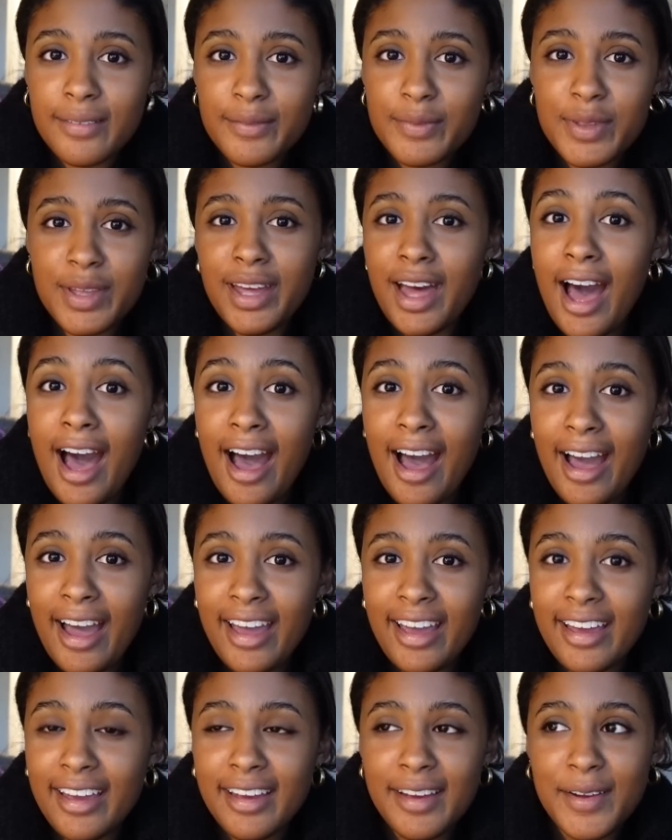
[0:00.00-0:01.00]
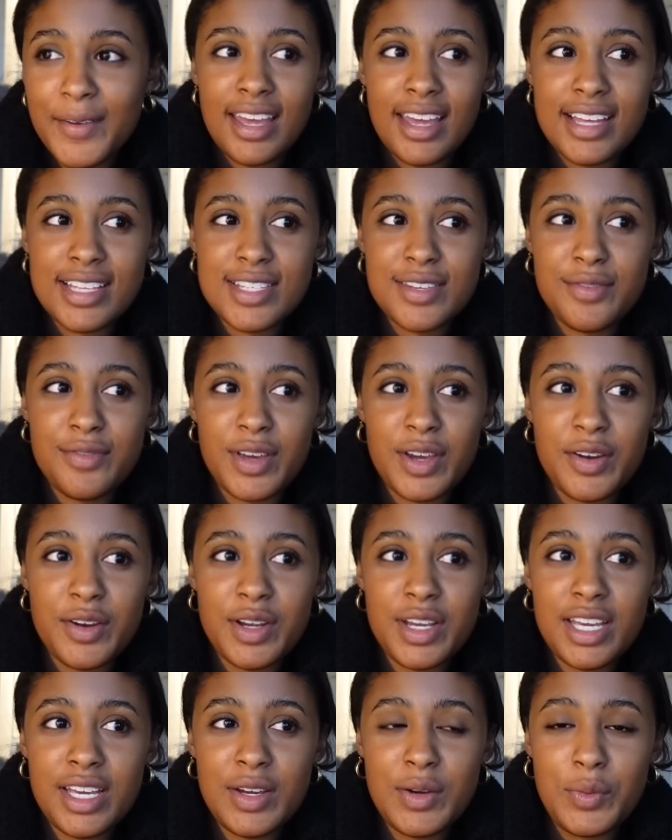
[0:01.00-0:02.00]
hi, it's a
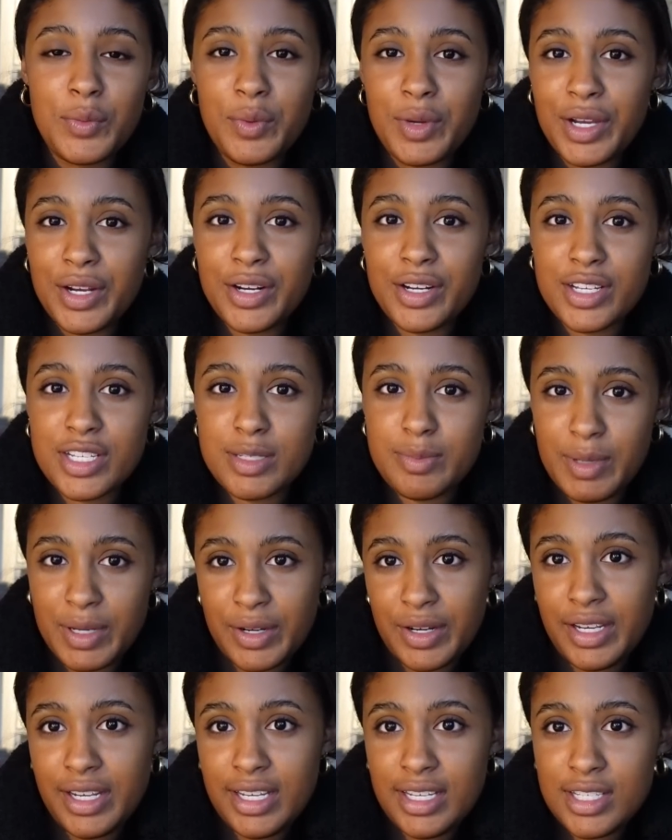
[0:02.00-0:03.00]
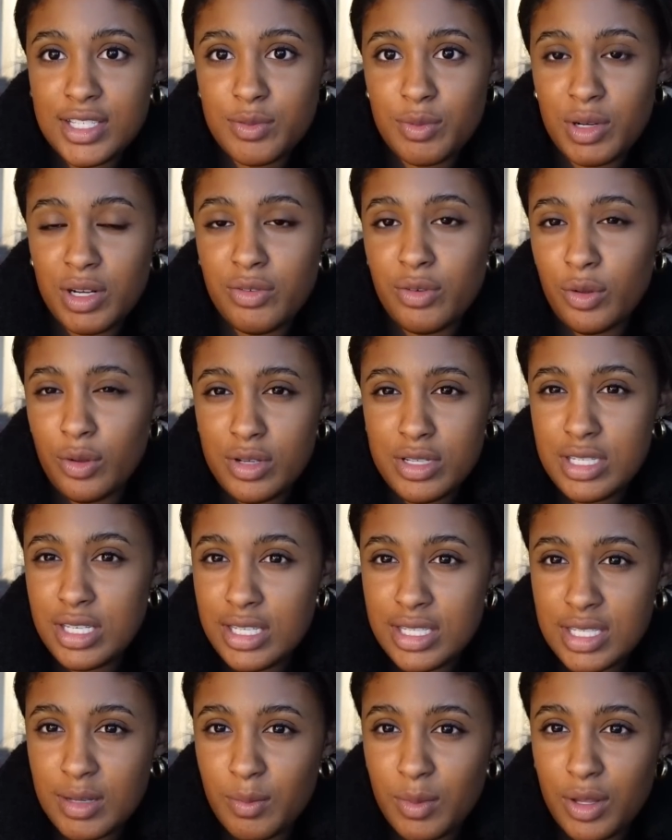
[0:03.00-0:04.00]
very weird experience when you've only
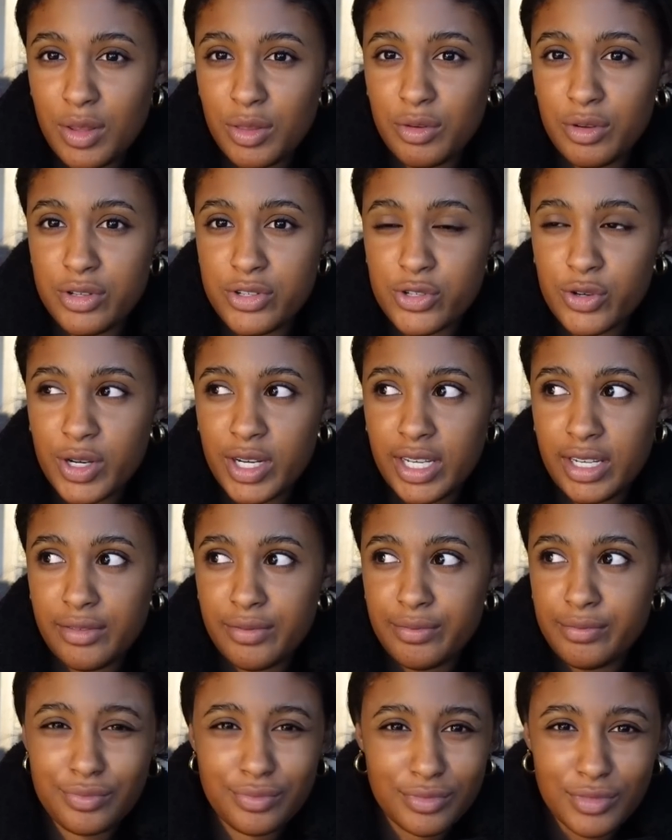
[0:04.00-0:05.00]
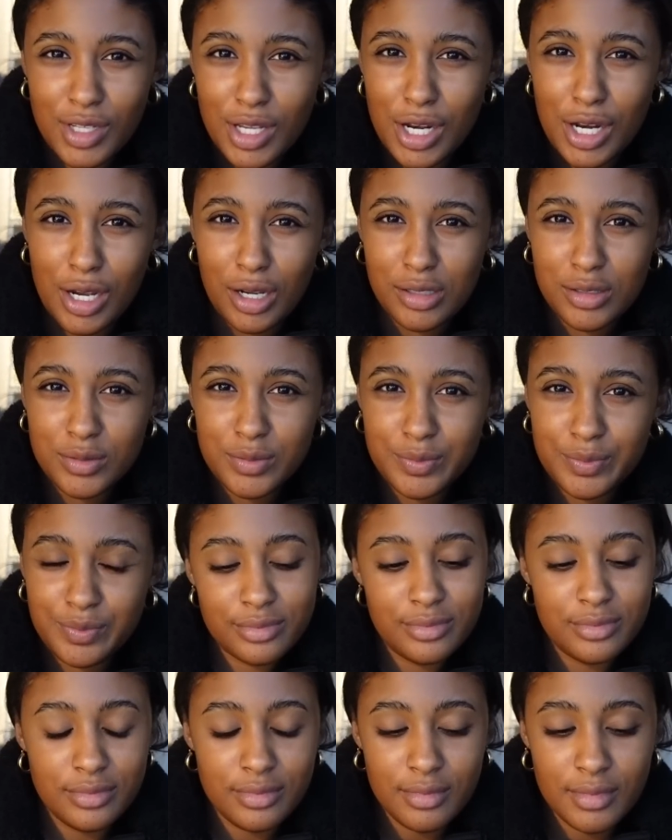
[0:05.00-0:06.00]
seen someone through a screen, you know?
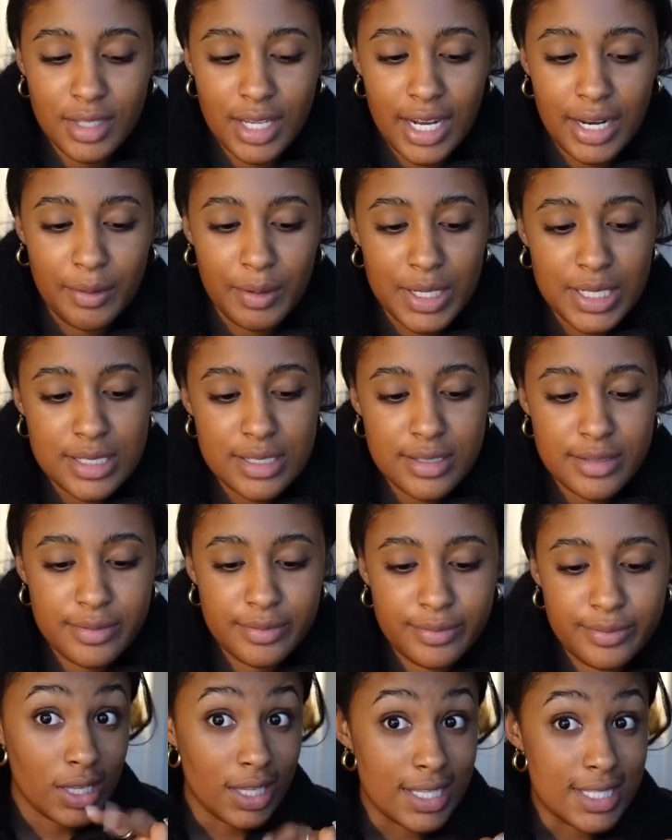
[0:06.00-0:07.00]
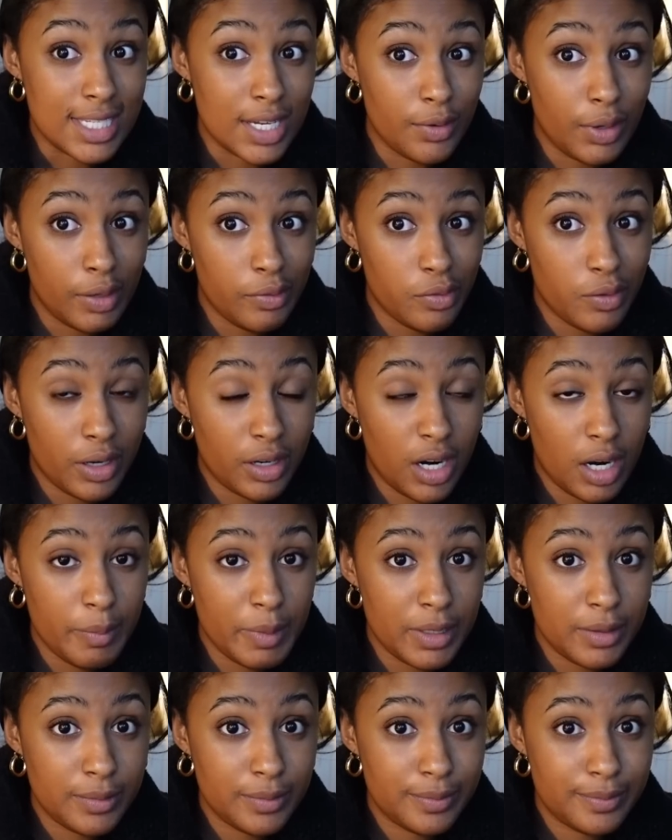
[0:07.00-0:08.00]
Anyways, let's get ready for red
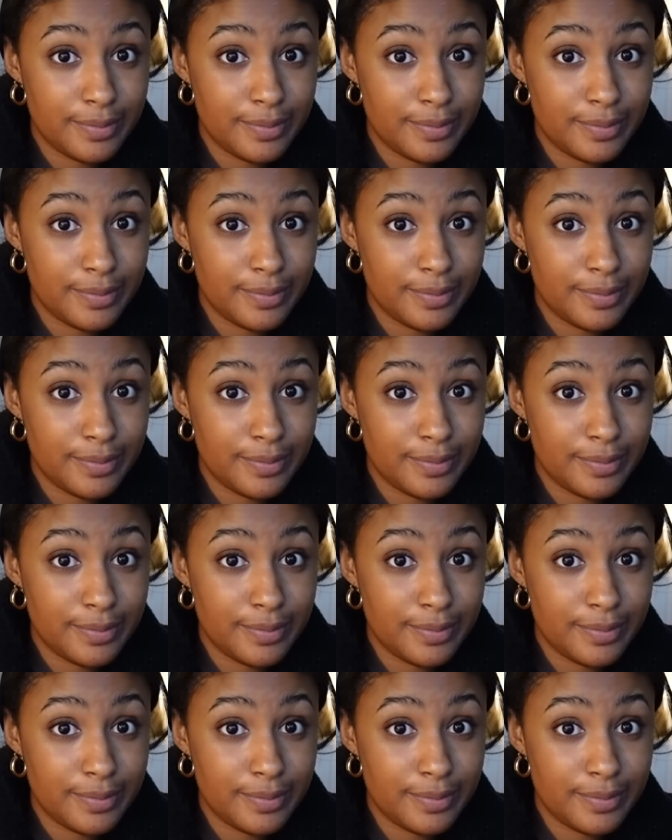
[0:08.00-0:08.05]
carpet.